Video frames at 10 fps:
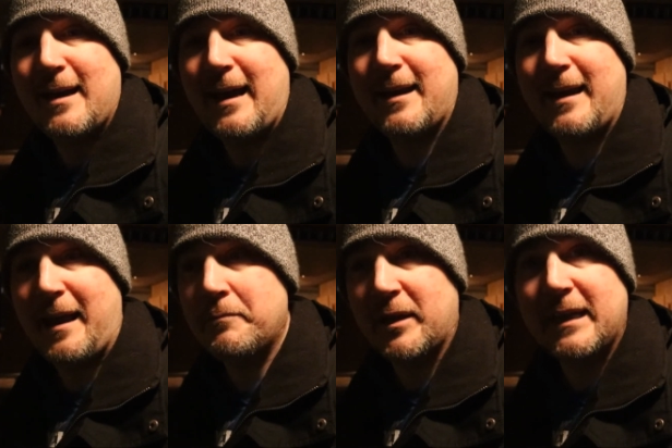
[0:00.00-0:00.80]

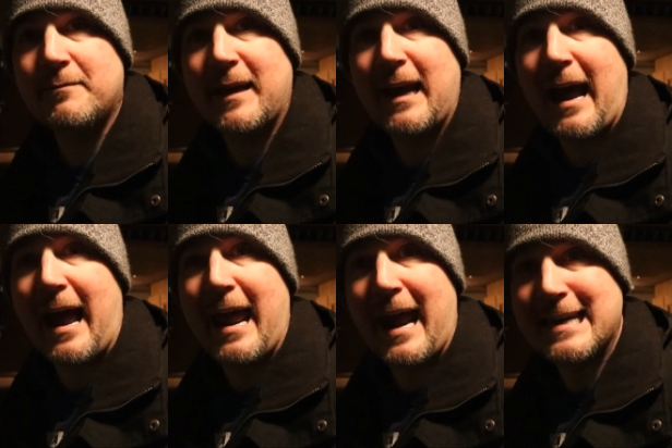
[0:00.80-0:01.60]
And believe me,
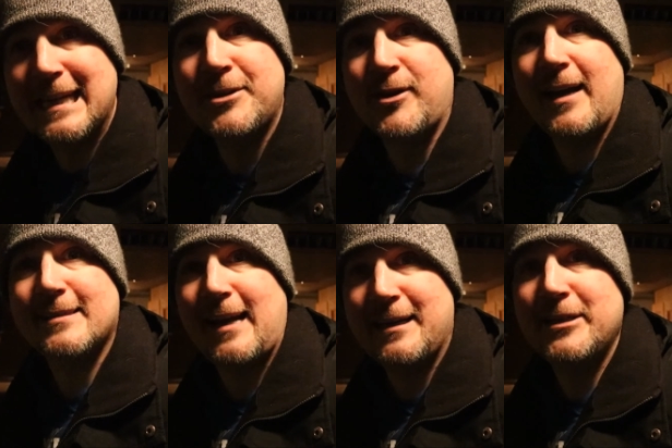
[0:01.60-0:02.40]
I need you
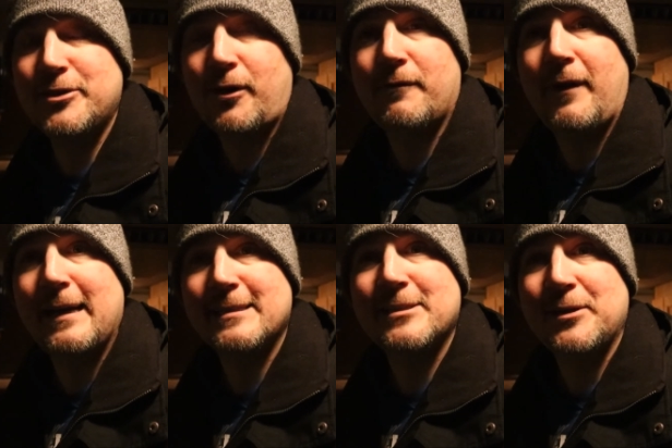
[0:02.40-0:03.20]
guys. I need your
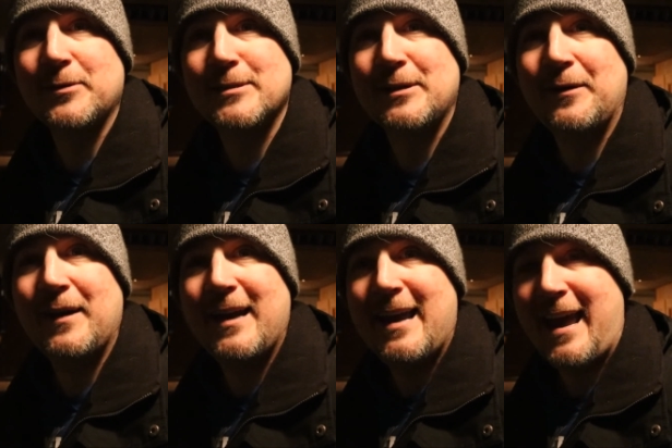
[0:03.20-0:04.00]
advice too. So,
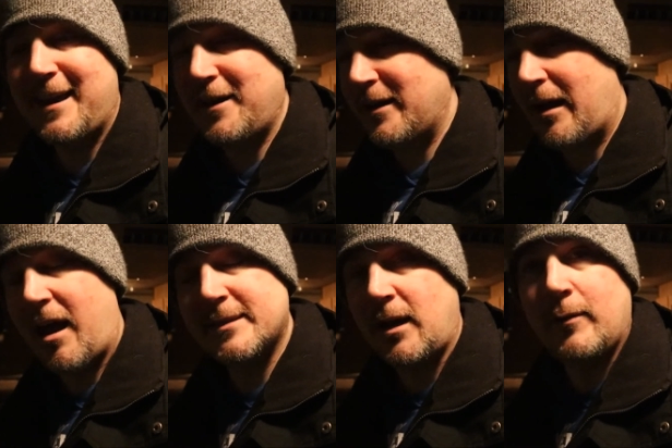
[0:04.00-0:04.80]
and
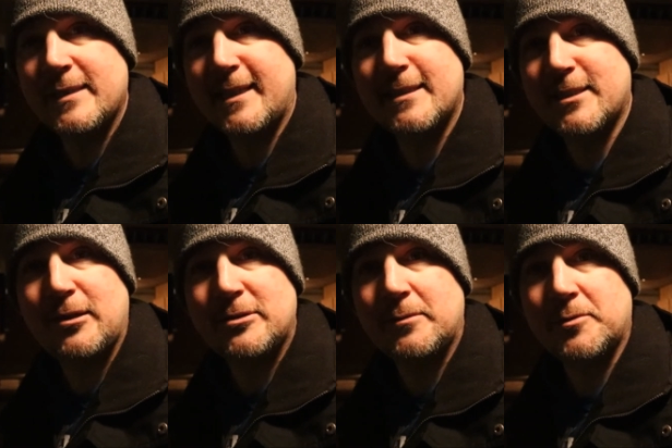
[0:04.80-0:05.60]
as always,
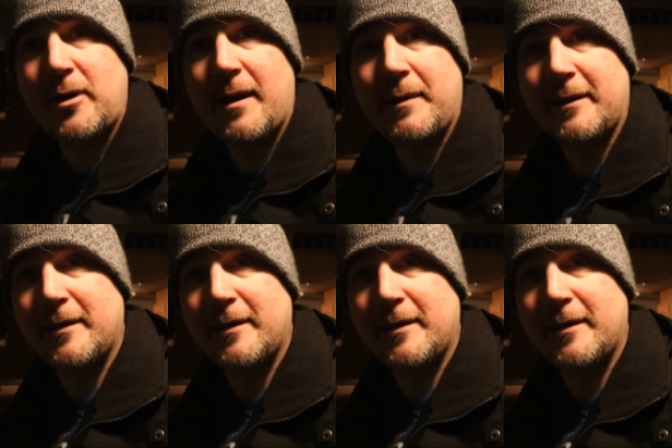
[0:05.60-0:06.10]
consider subscribing.